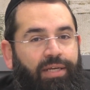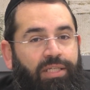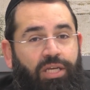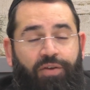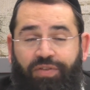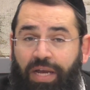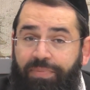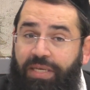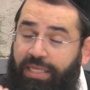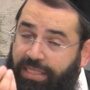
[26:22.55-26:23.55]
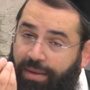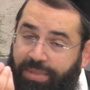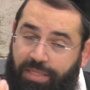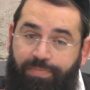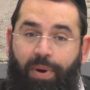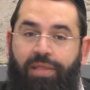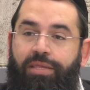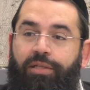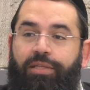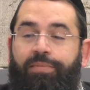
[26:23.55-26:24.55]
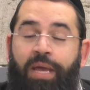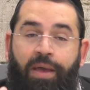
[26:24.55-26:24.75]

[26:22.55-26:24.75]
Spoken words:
So if something is coming to bundle them,